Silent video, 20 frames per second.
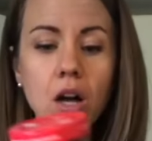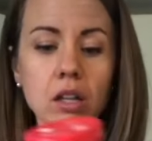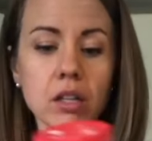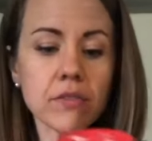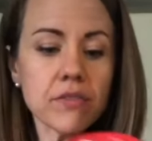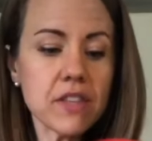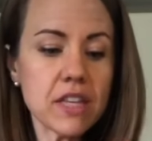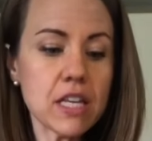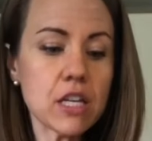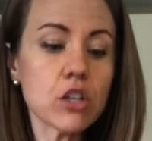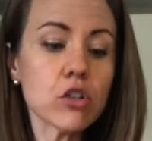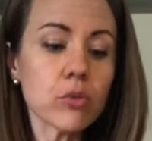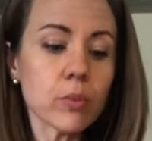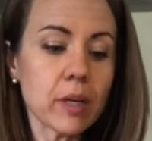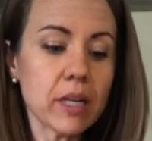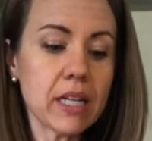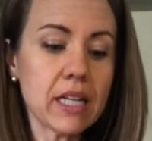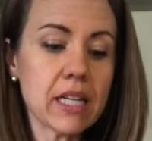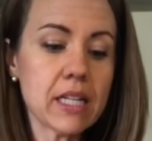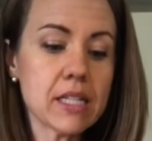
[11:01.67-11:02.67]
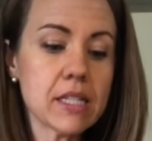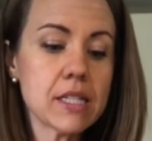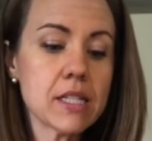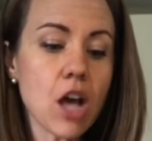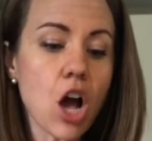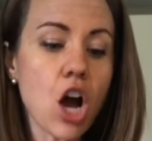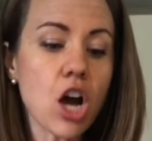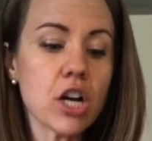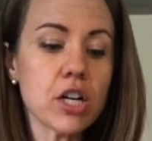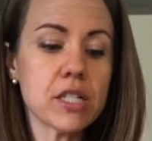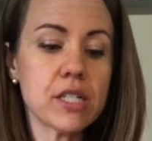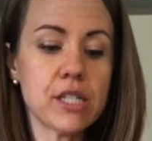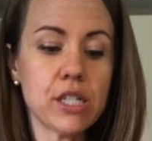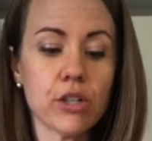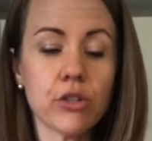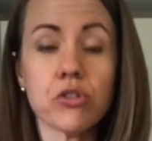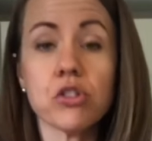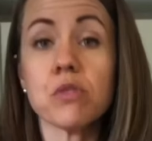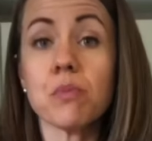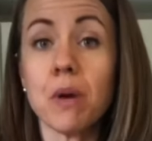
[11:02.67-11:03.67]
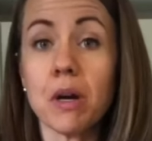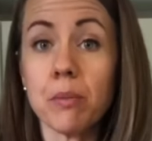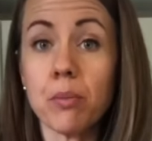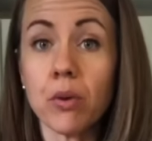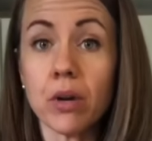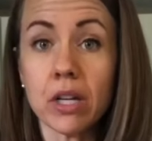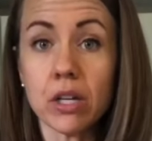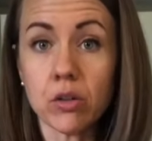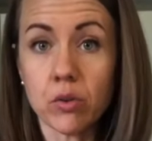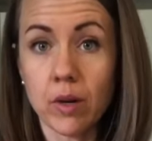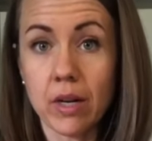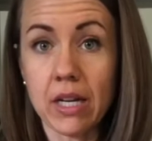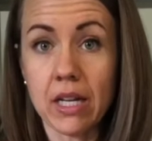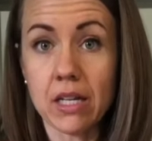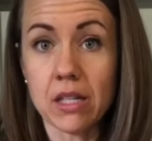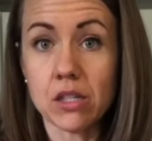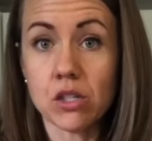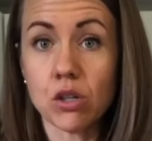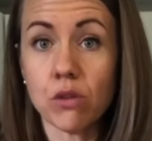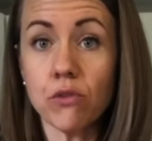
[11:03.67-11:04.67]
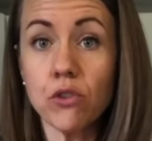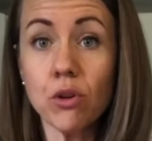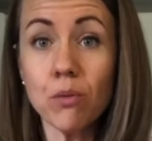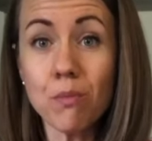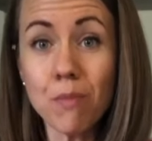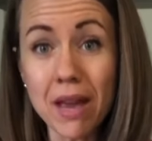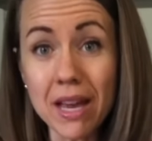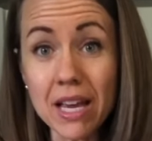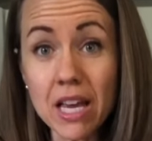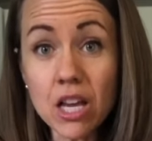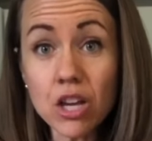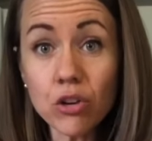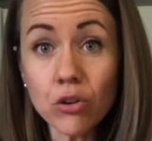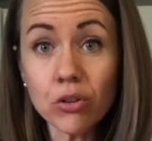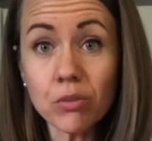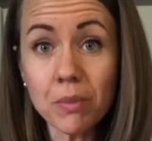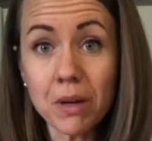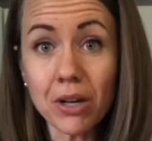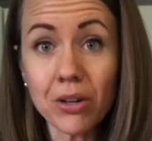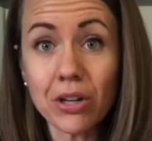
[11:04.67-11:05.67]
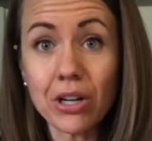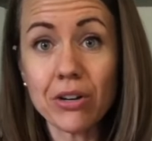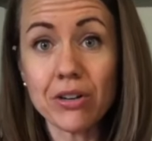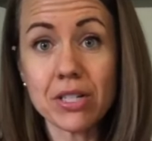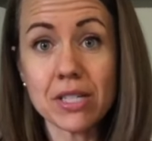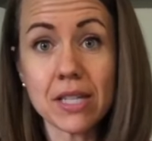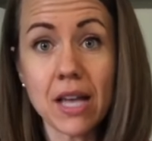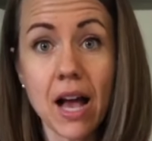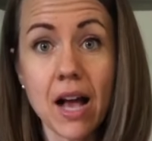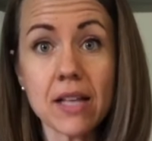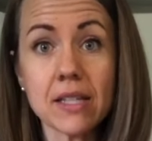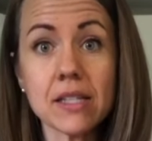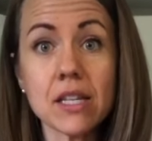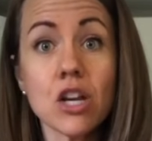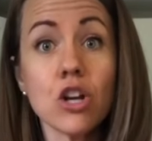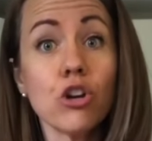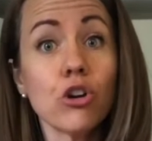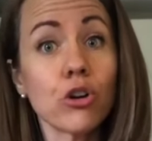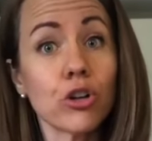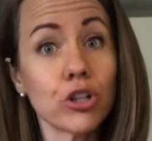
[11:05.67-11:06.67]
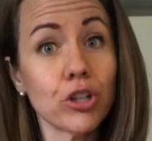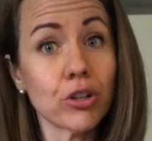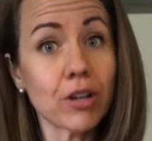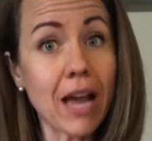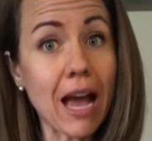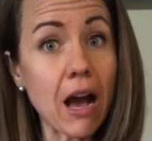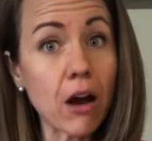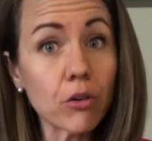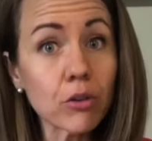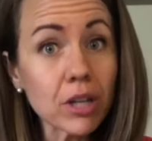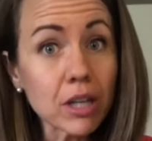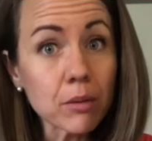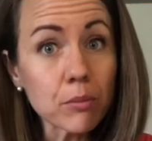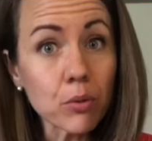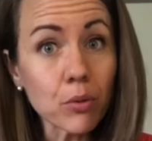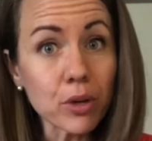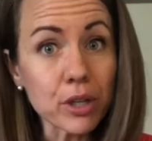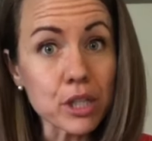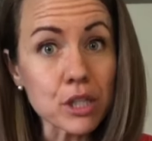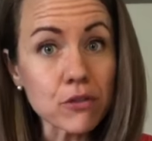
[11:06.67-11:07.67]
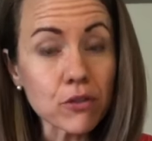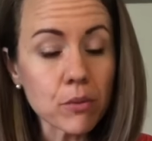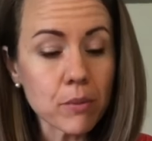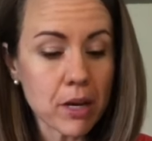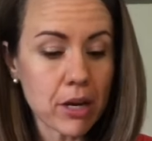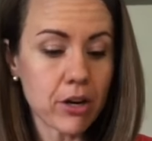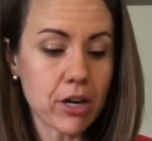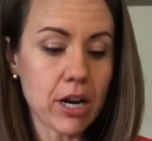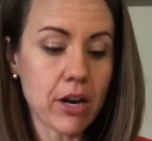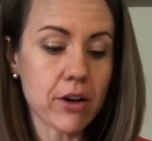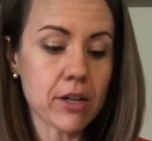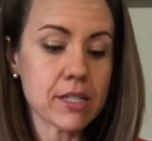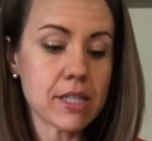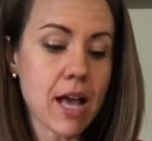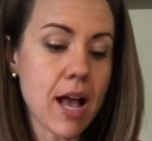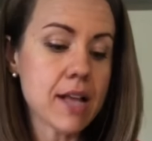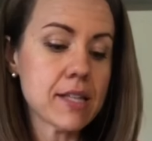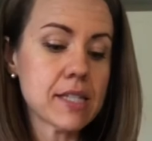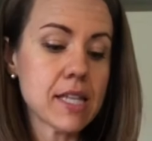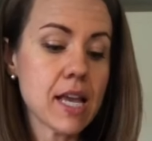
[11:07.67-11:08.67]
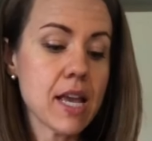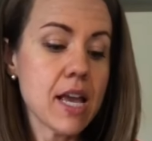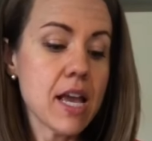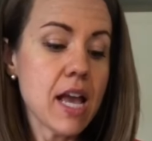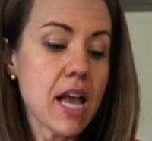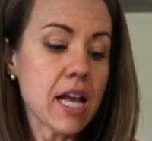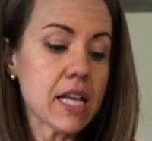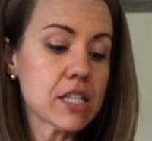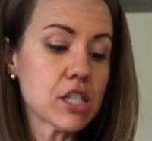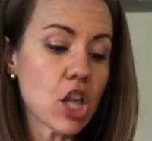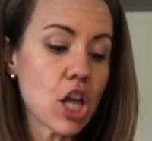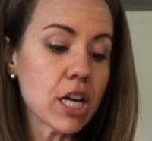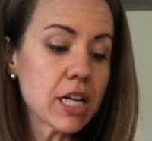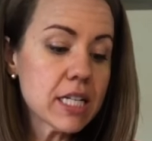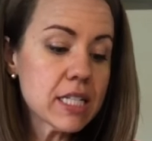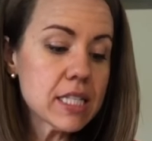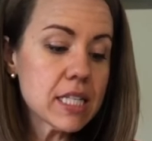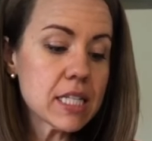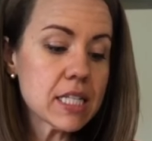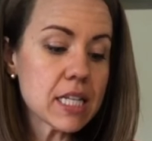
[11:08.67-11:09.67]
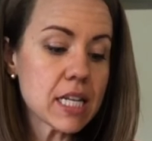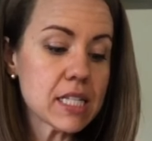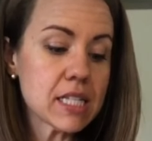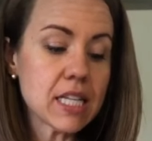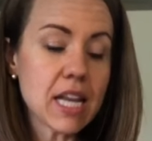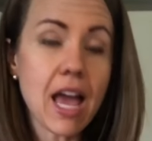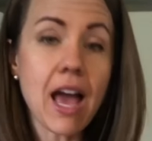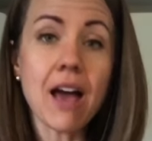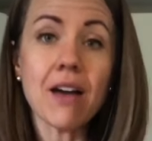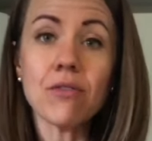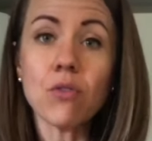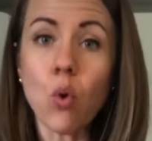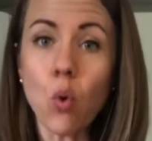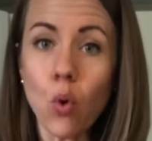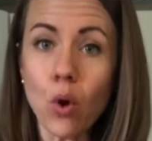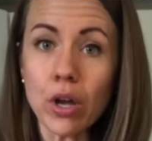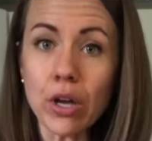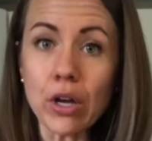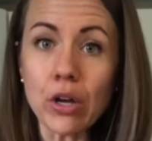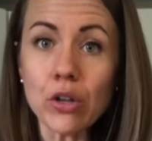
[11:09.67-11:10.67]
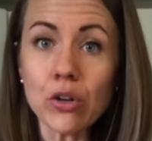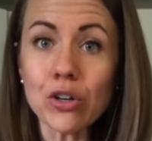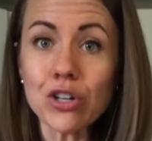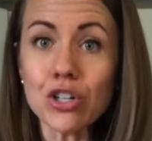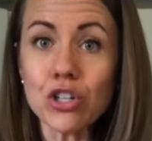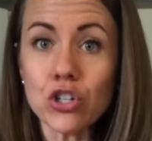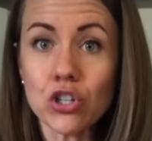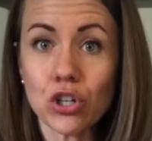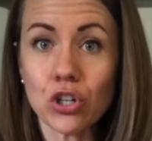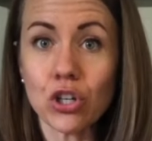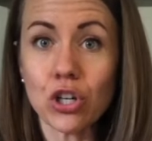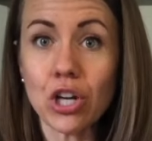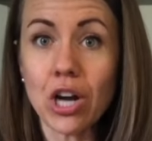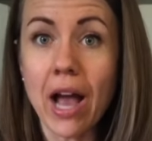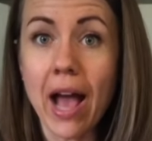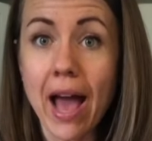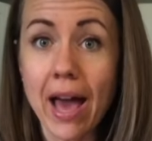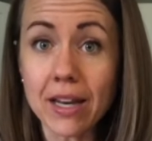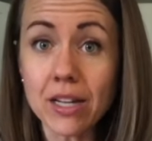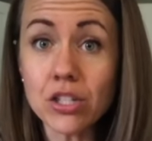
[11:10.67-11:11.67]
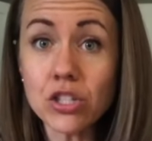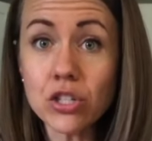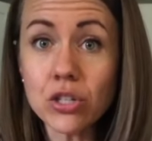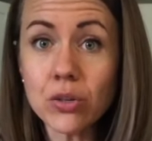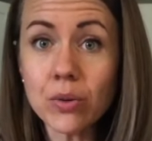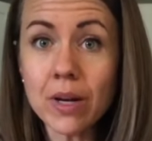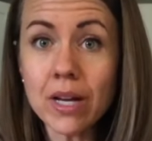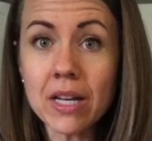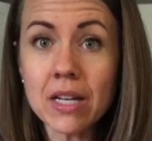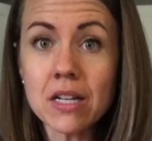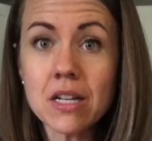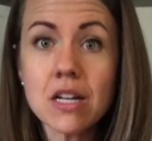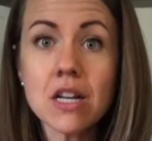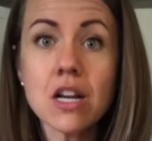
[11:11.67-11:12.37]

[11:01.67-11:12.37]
of the ingredients are 0 smart point ingredients. So if you're making your own marinara sauce or you're counting points for marinara sauce, as long as it doesn't have oil or sugar added to it,